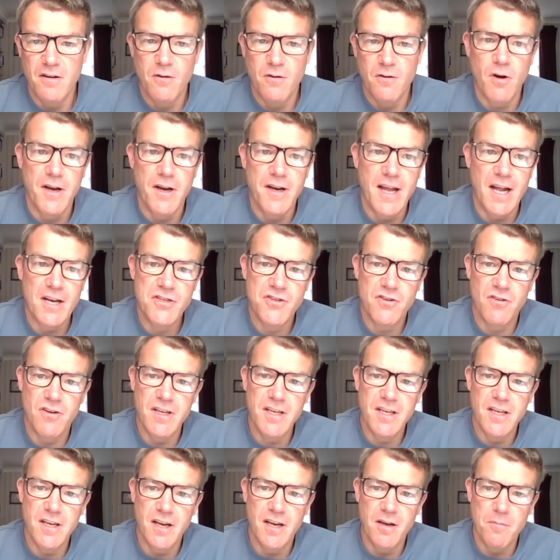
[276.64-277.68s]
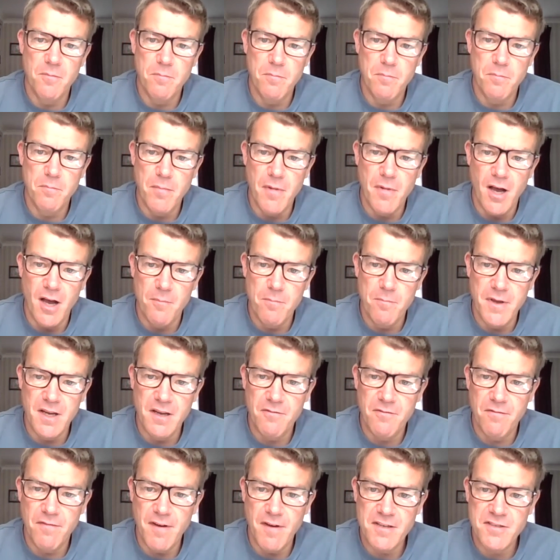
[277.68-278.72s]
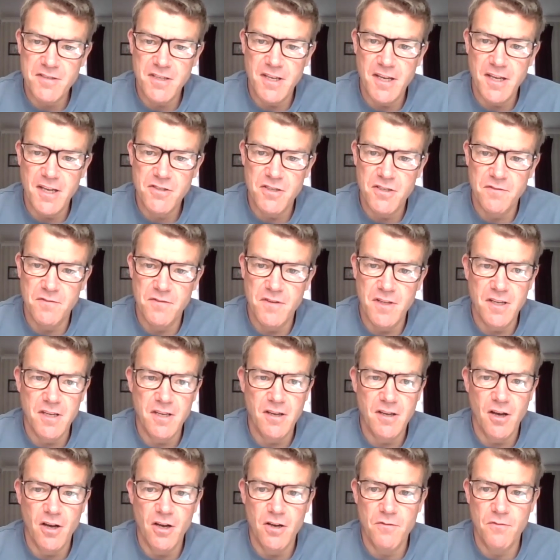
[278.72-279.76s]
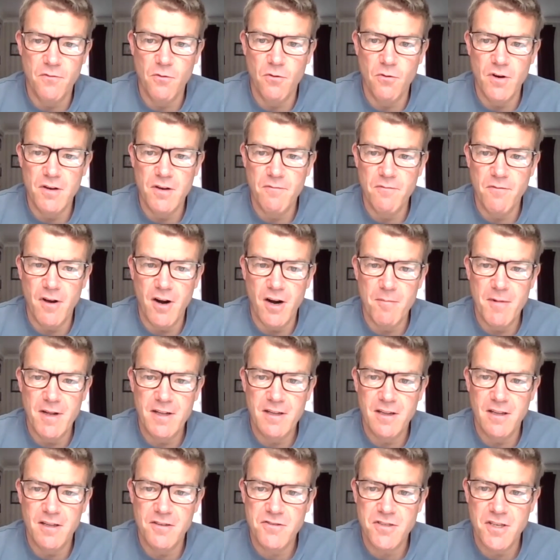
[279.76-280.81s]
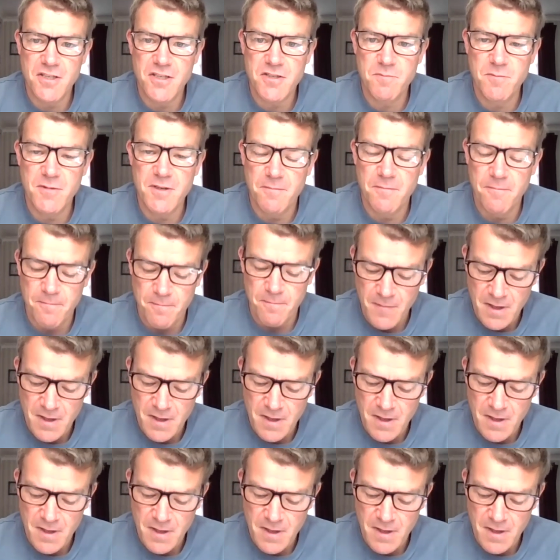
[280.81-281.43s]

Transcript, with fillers: quite naturally a, a big facet of the overall environmental assessment.